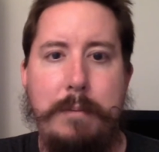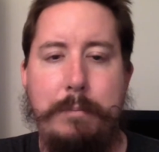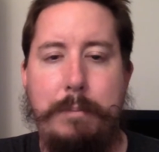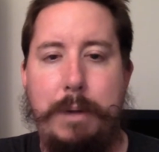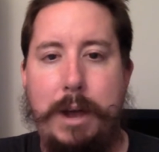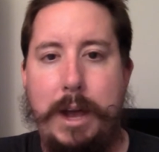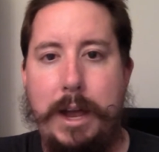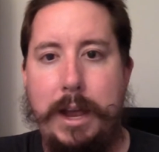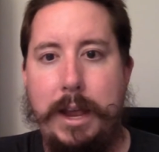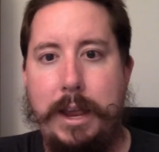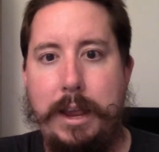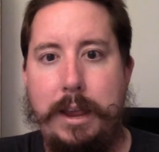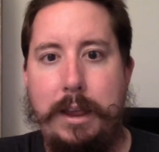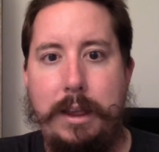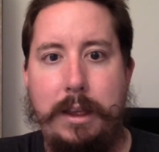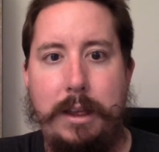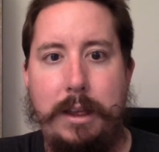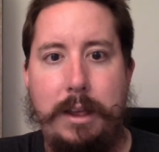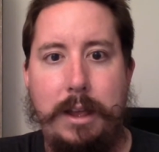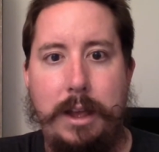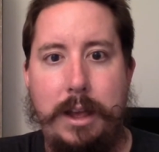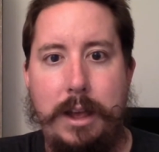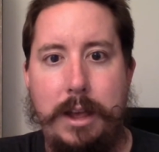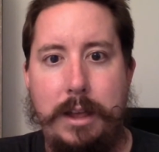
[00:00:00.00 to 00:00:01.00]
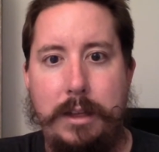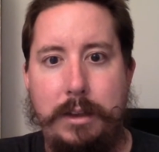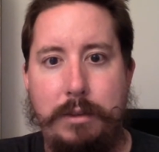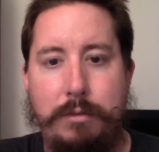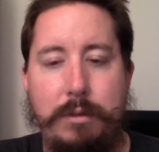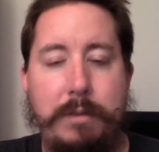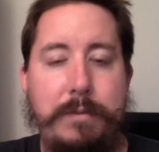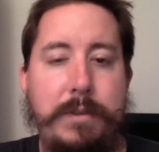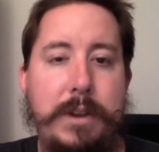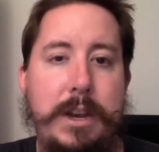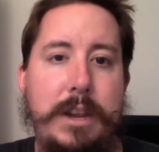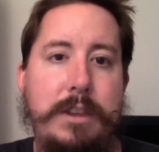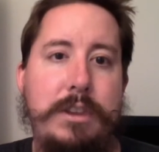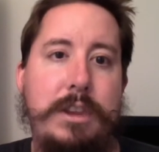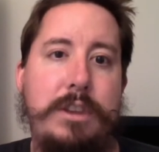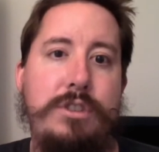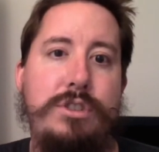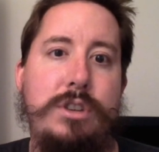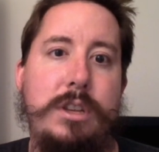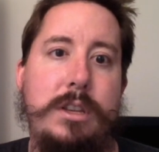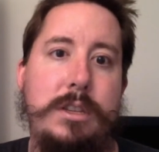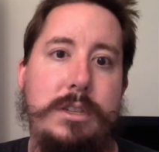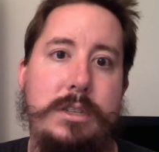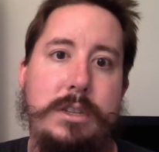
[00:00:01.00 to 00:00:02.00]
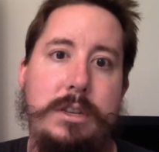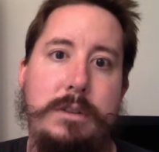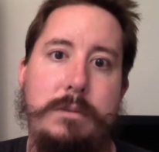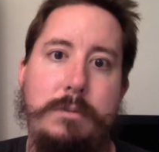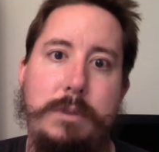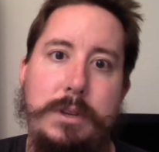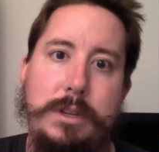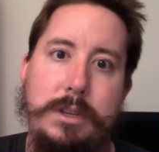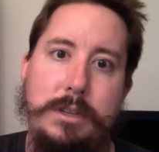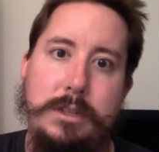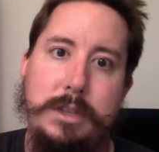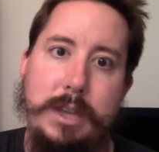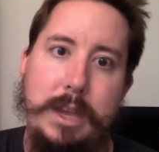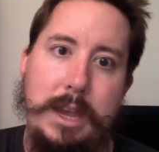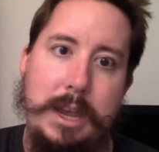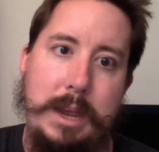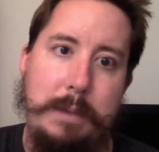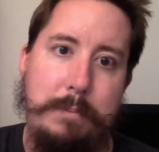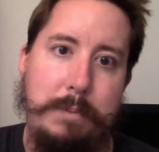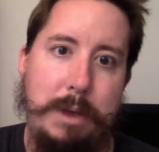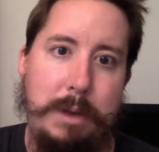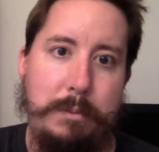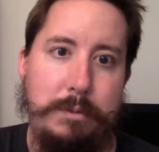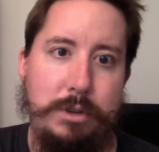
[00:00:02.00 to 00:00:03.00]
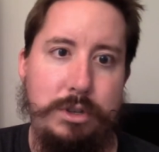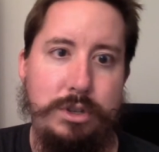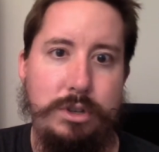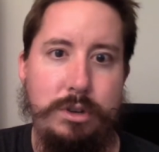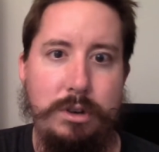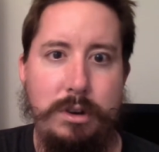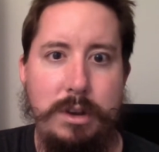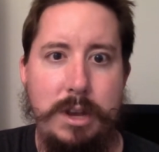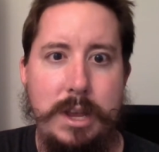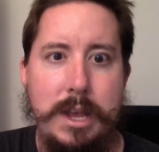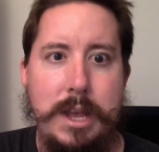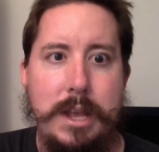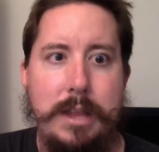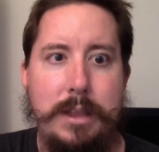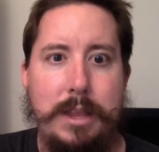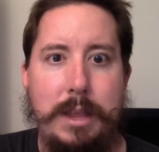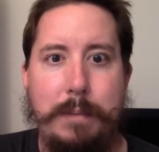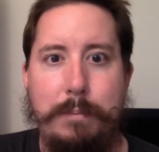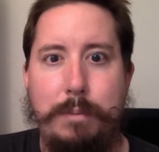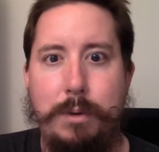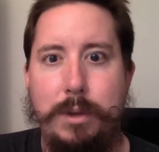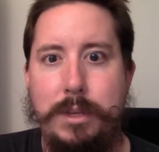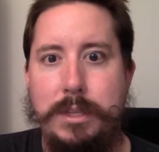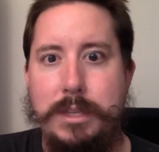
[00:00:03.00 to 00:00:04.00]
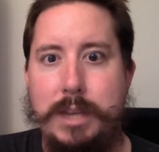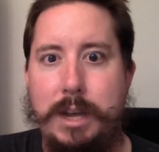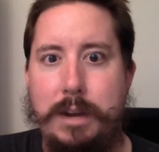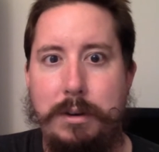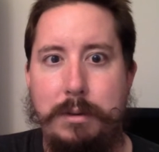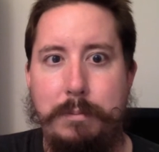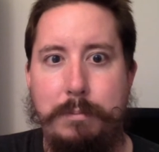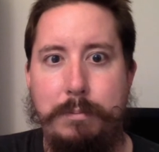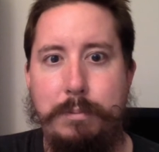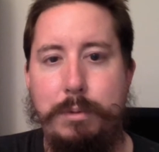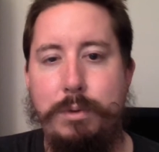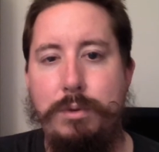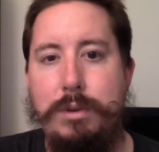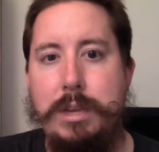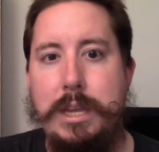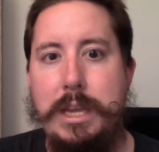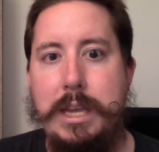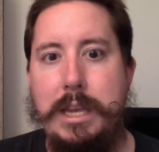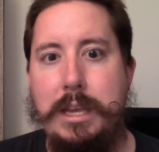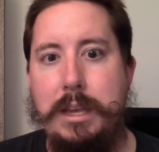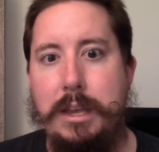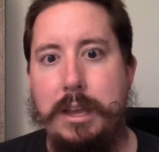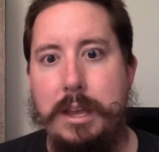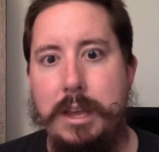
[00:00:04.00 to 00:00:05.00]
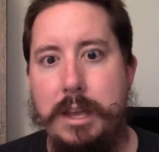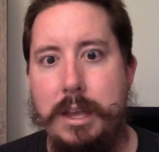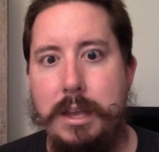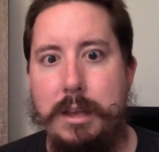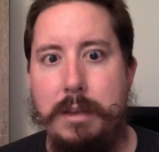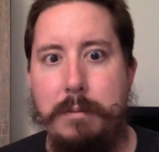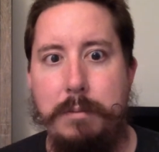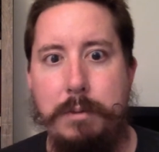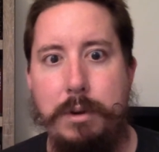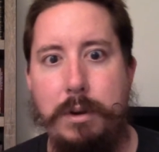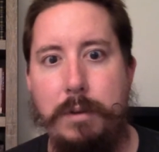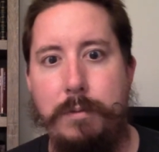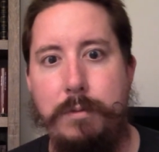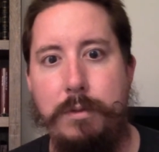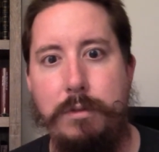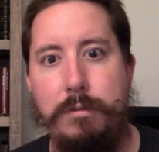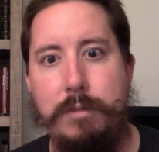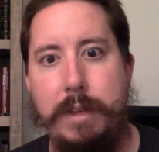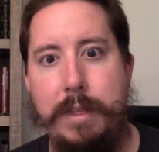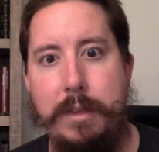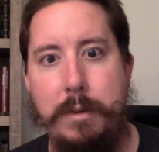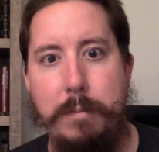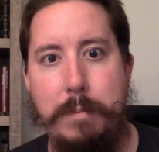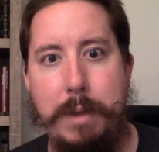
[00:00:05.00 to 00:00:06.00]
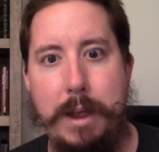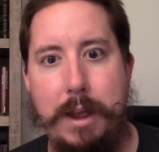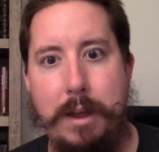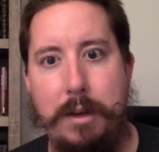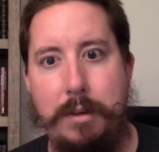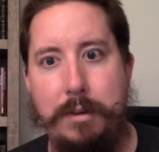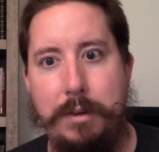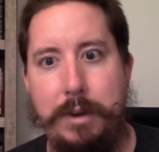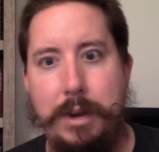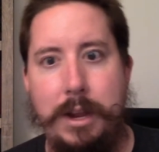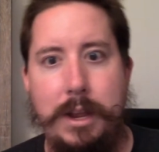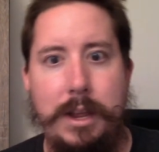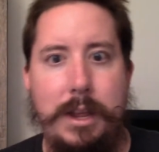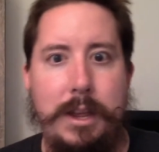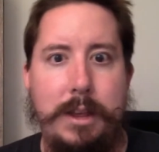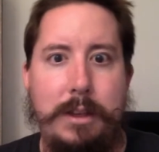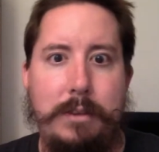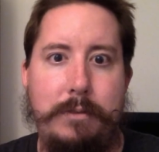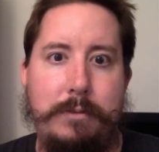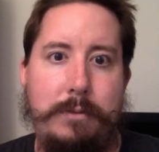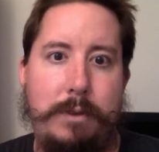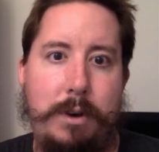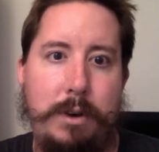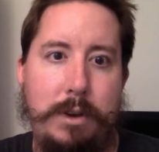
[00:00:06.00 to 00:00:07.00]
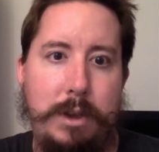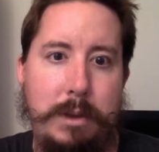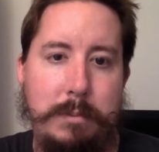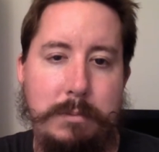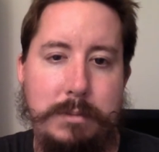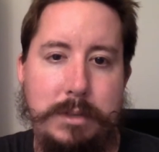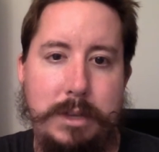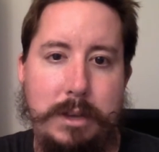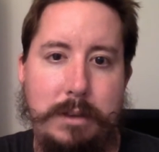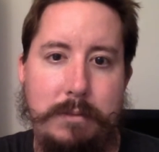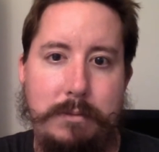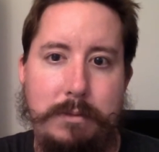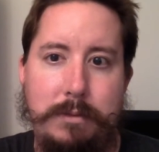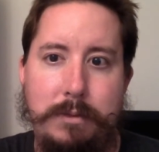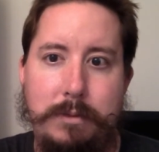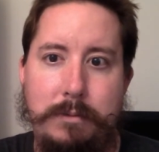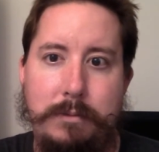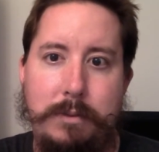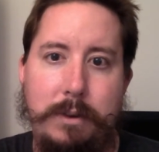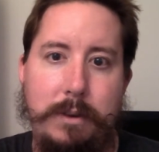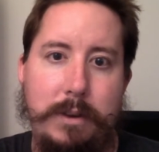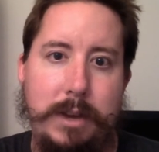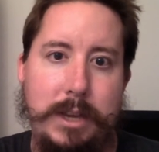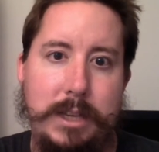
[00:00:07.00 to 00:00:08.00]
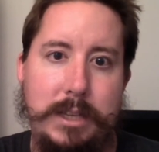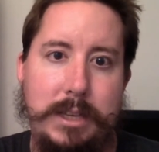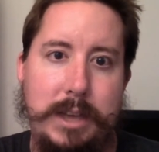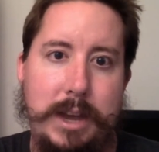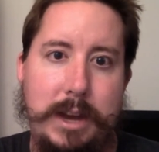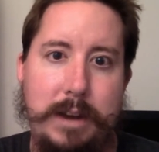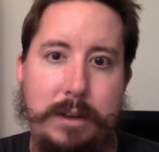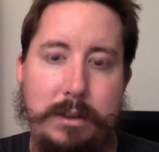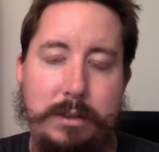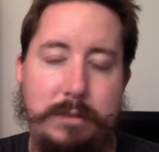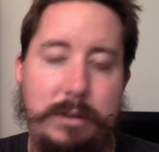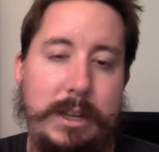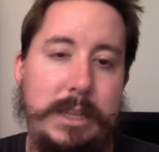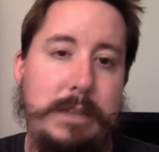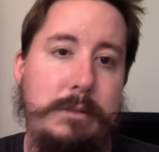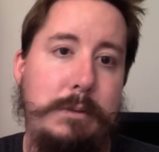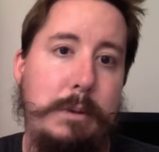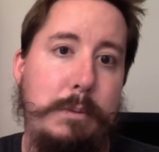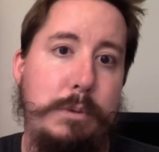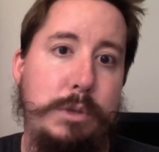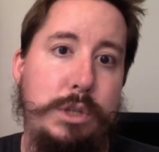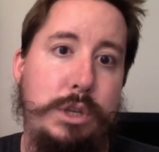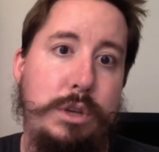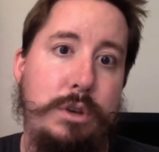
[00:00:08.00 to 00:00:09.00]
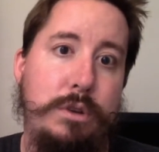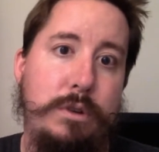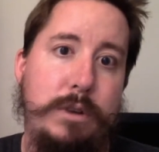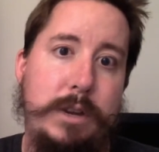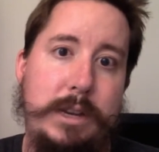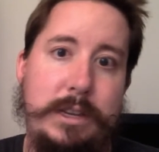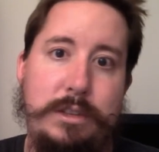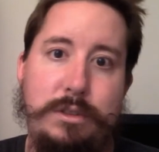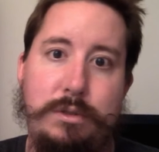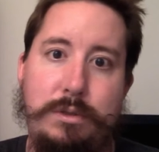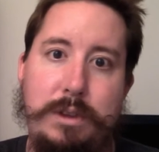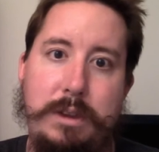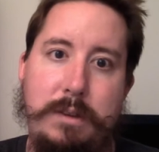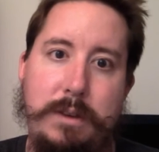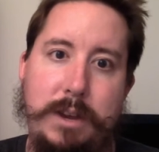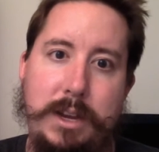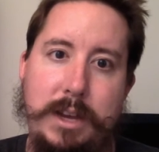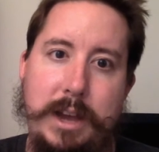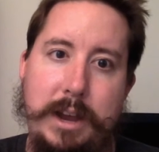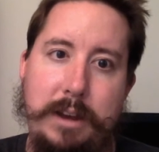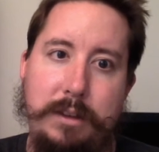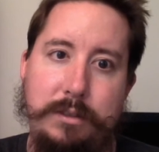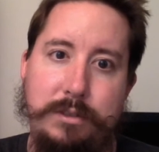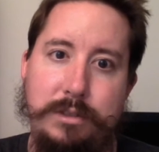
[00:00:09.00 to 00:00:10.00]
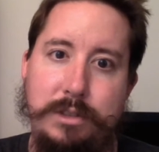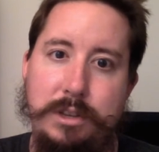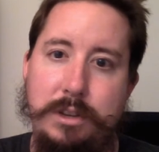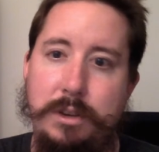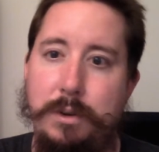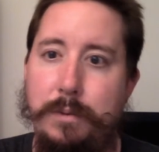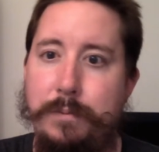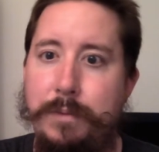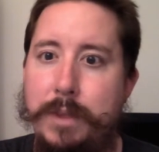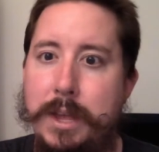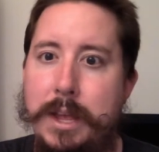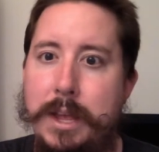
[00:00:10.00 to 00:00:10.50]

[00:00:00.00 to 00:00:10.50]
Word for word: by uh, Gryphon Editions, which is a publisher that puts out boutique, beautiful leather bound volumes of various titles, lots of obscure and esoteric titles too.